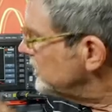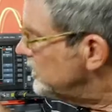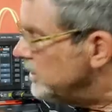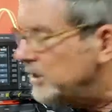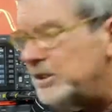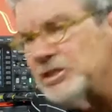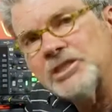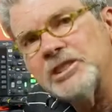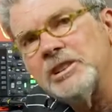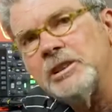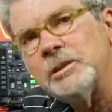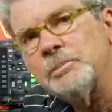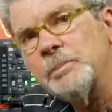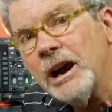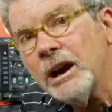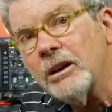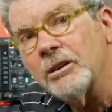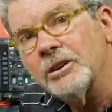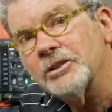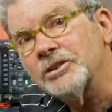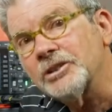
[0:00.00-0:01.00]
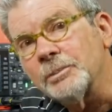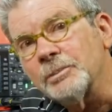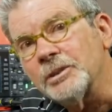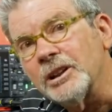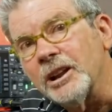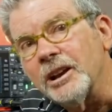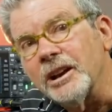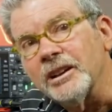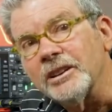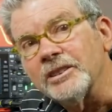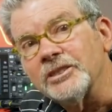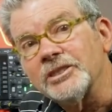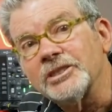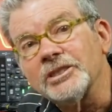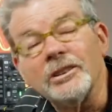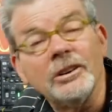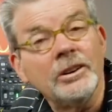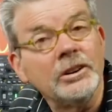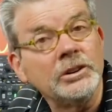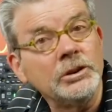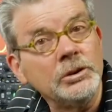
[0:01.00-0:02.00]
DC power
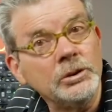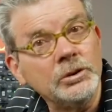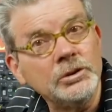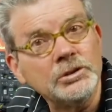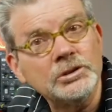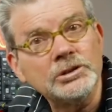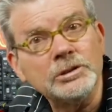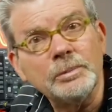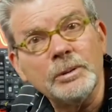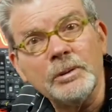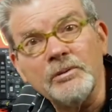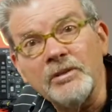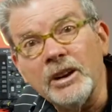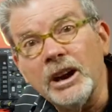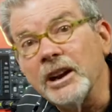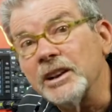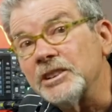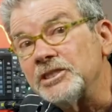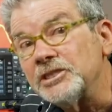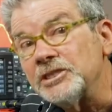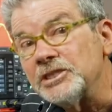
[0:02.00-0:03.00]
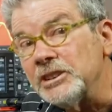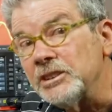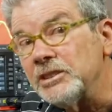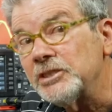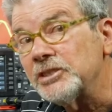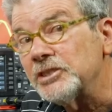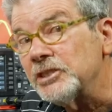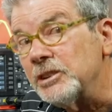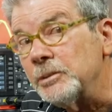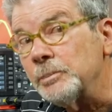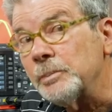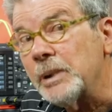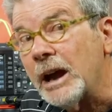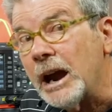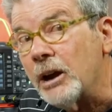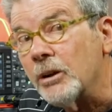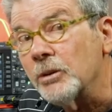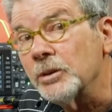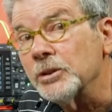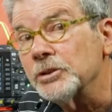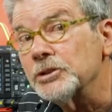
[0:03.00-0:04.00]
supplies are used to provide DC
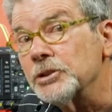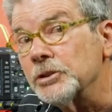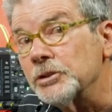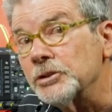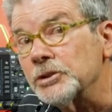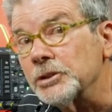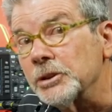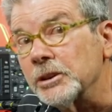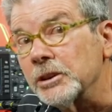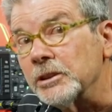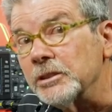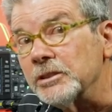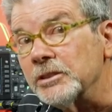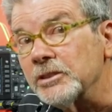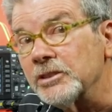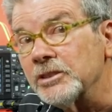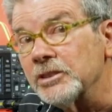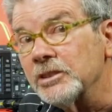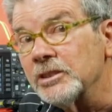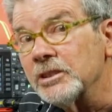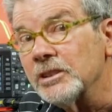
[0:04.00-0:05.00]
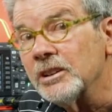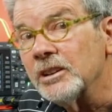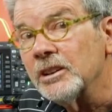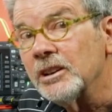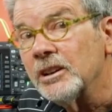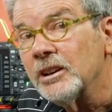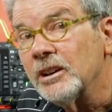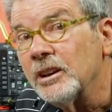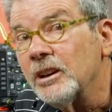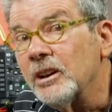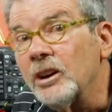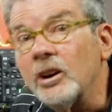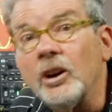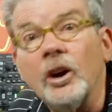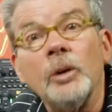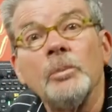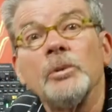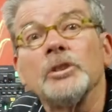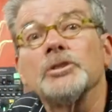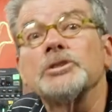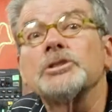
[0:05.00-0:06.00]
power to circuits.
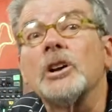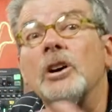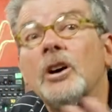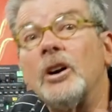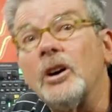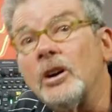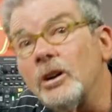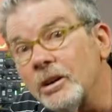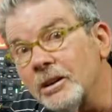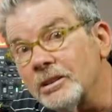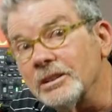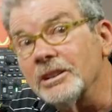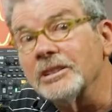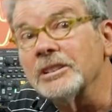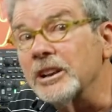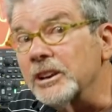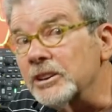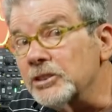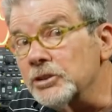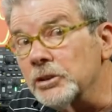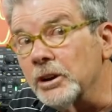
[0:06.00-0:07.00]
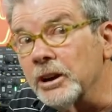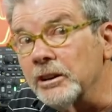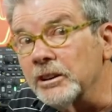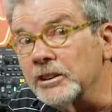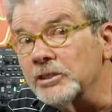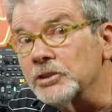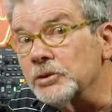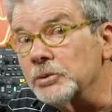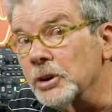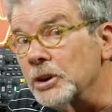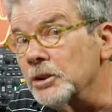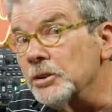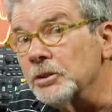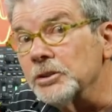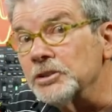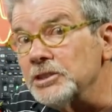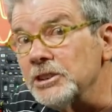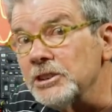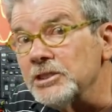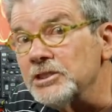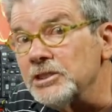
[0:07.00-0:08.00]
Almost all electronics run
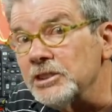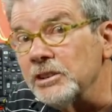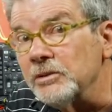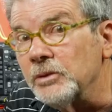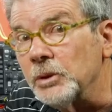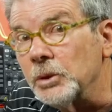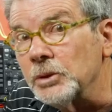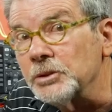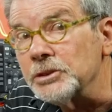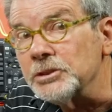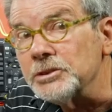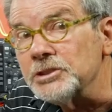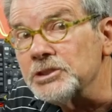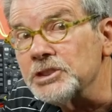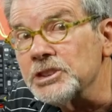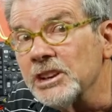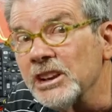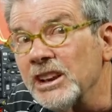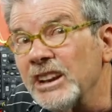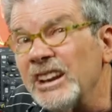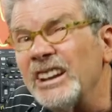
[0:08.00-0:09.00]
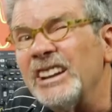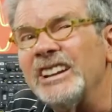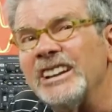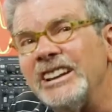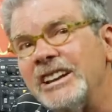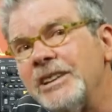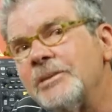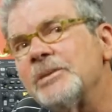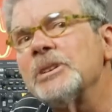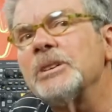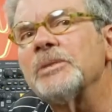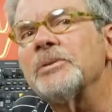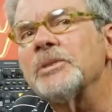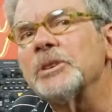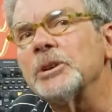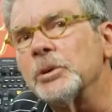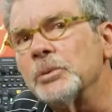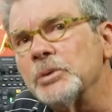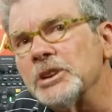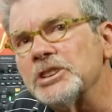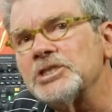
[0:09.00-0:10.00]
on DC voltage, even if
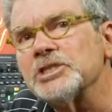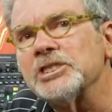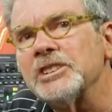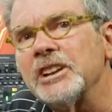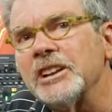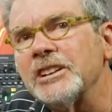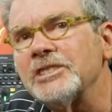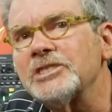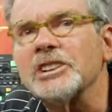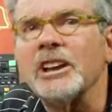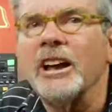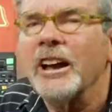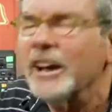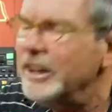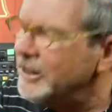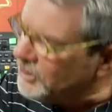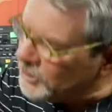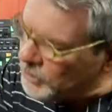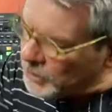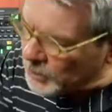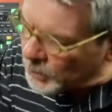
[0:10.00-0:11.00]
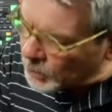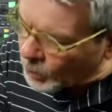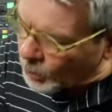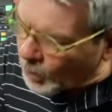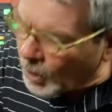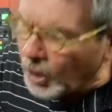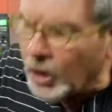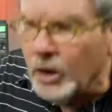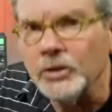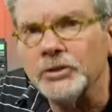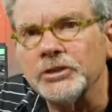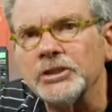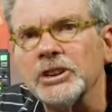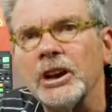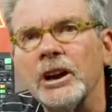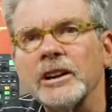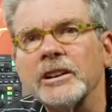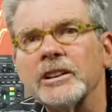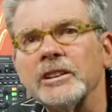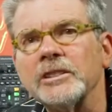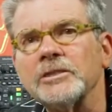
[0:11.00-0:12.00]
it originates out of your wall
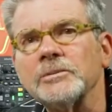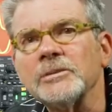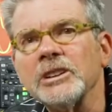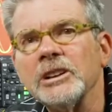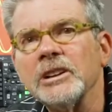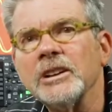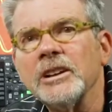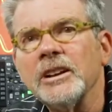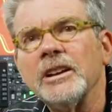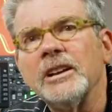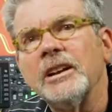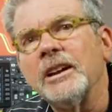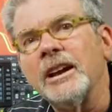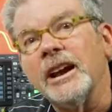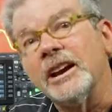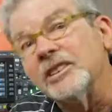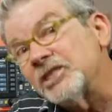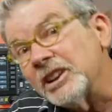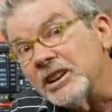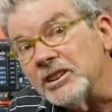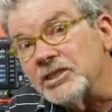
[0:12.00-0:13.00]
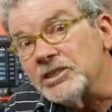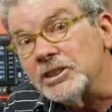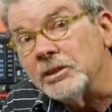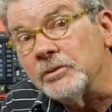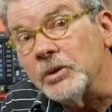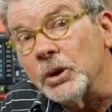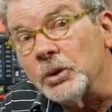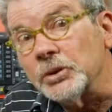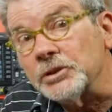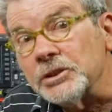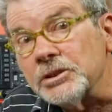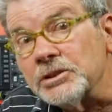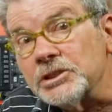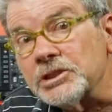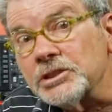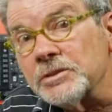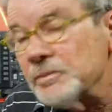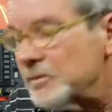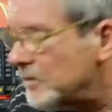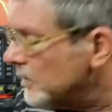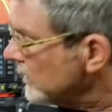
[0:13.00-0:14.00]
socket as AC
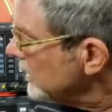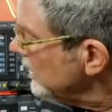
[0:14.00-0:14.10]
voltage.